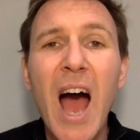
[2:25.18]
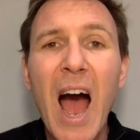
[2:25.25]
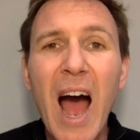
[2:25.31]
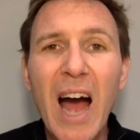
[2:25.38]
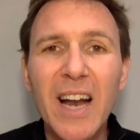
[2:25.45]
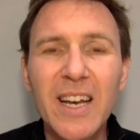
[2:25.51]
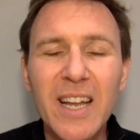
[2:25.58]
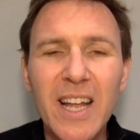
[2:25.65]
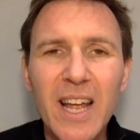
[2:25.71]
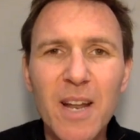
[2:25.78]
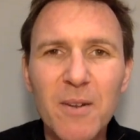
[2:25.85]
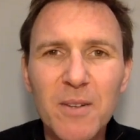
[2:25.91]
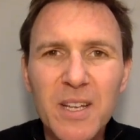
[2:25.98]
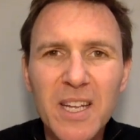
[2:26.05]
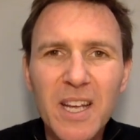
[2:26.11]
and
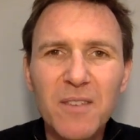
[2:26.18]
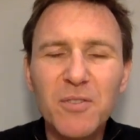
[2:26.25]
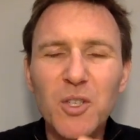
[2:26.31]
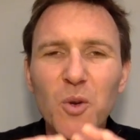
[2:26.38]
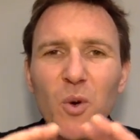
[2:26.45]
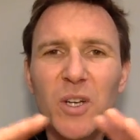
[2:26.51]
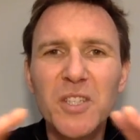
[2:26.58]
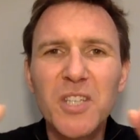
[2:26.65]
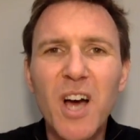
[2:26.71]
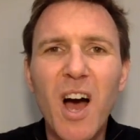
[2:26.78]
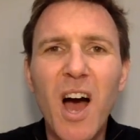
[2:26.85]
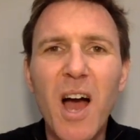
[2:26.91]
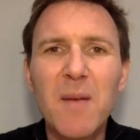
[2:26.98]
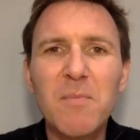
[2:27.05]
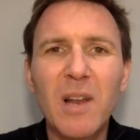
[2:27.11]
it gives you a
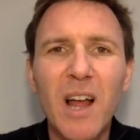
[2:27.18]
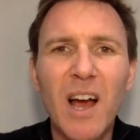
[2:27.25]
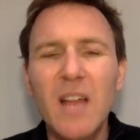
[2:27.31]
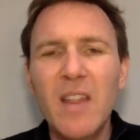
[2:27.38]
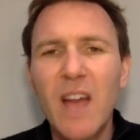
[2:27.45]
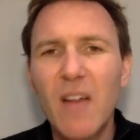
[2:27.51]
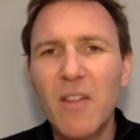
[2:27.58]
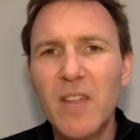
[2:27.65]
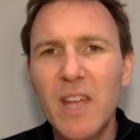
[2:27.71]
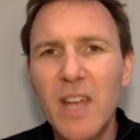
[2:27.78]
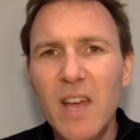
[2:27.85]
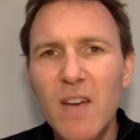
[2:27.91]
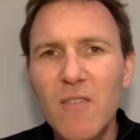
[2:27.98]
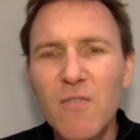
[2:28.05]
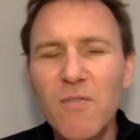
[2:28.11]
timeline. Now the
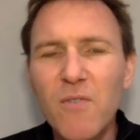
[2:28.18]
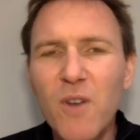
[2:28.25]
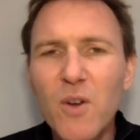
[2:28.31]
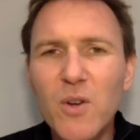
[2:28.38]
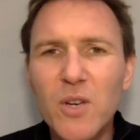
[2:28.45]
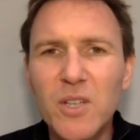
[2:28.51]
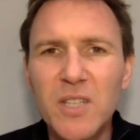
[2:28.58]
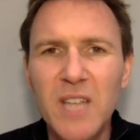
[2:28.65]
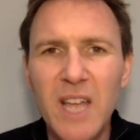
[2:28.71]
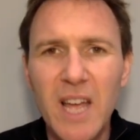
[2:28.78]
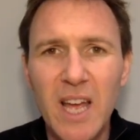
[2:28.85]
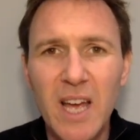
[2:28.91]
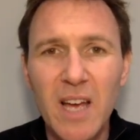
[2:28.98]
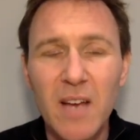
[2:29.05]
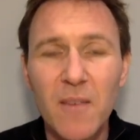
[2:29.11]
focus
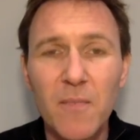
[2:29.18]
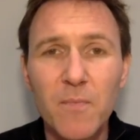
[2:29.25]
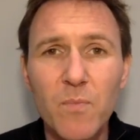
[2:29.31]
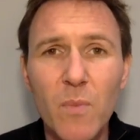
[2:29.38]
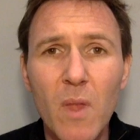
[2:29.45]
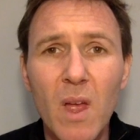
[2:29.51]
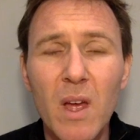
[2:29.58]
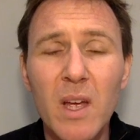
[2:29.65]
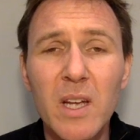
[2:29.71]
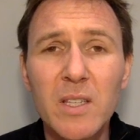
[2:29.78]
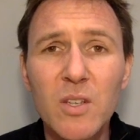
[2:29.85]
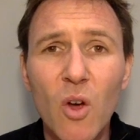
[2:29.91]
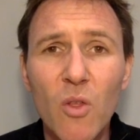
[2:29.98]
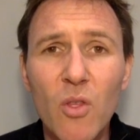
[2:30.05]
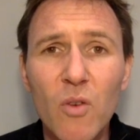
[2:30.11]
here is
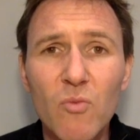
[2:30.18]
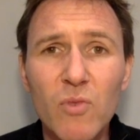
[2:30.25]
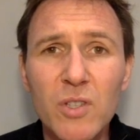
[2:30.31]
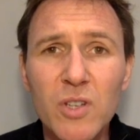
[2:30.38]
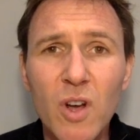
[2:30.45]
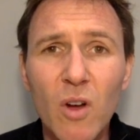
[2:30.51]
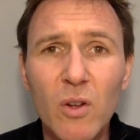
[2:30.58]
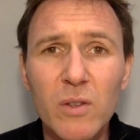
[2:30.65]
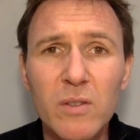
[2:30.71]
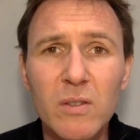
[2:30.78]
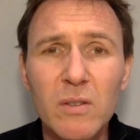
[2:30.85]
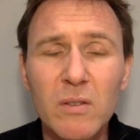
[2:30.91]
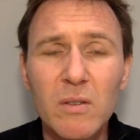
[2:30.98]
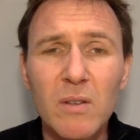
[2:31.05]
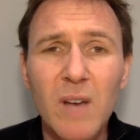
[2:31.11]
on the result.
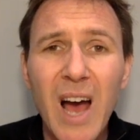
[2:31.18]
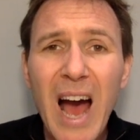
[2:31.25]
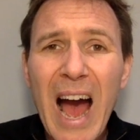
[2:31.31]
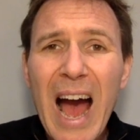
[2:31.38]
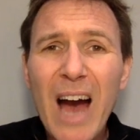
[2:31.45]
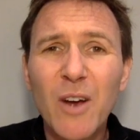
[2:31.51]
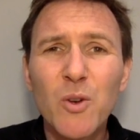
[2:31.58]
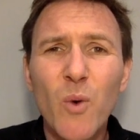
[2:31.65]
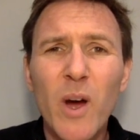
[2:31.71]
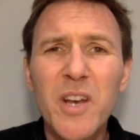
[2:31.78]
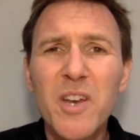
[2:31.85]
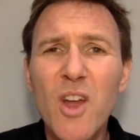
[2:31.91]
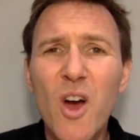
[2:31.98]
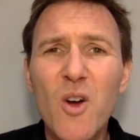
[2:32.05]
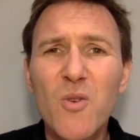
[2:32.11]
How do I
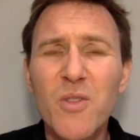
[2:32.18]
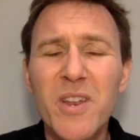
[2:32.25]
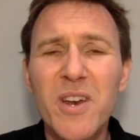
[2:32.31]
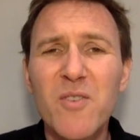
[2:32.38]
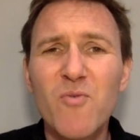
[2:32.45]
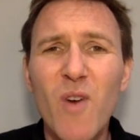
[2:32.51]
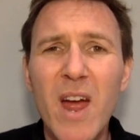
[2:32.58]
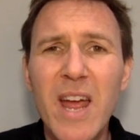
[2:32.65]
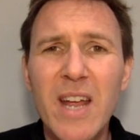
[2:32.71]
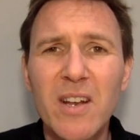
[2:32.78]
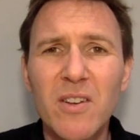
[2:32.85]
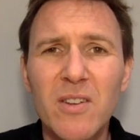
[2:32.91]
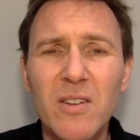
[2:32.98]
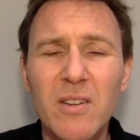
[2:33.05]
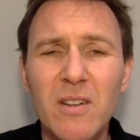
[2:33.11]
know that it
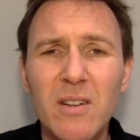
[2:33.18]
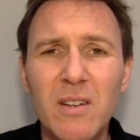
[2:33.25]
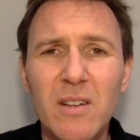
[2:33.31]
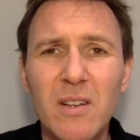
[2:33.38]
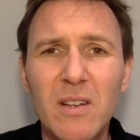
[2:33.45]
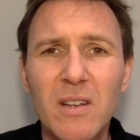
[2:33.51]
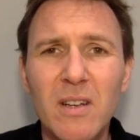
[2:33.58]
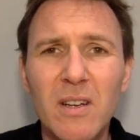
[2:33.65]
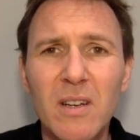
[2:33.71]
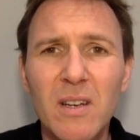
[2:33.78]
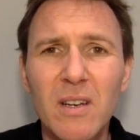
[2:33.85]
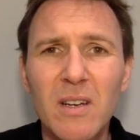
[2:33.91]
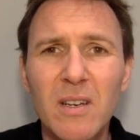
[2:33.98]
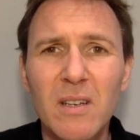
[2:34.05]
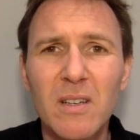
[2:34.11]
rained?
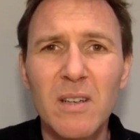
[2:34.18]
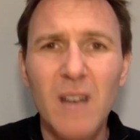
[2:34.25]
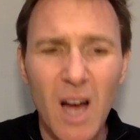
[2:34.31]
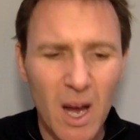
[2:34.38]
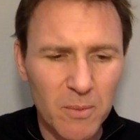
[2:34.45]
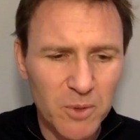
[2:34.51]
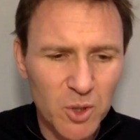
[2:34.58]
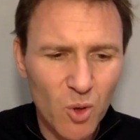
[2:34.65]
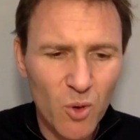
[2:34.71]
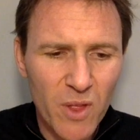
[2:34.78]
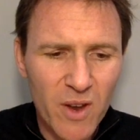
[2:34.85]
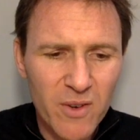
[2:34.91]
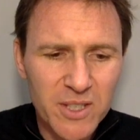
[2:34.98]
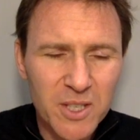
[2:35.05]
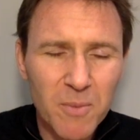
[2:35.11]
I'm sure
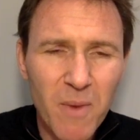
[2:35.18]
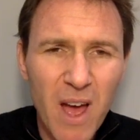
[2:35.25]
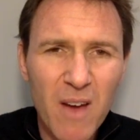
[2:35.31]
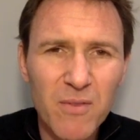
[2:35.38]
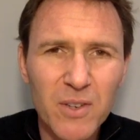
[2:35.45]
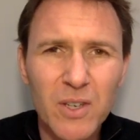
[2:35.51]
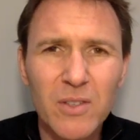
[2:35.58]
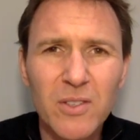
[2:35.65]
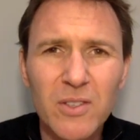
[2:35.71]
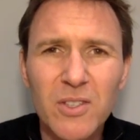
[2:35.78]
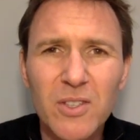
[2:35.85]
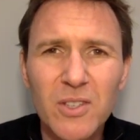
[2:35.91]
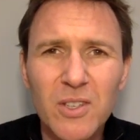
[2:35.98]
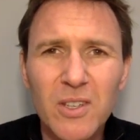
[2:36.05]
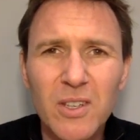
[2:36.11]
there is some
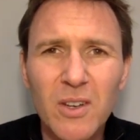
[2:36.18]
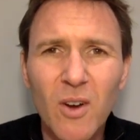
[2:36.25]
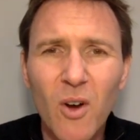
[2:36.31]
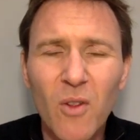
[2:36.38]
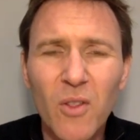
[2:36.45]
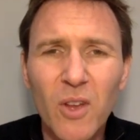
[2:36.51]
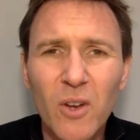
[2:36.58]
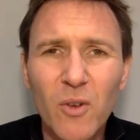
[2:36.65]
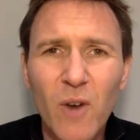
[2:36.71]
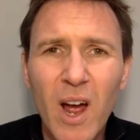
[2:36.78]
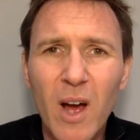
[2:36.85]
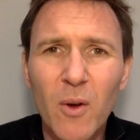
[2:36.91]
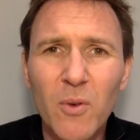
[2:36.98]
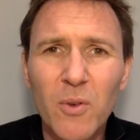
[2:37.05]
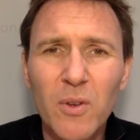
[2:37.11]
evidence on the
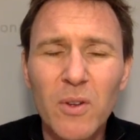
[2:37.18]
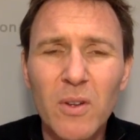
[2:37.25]
ground.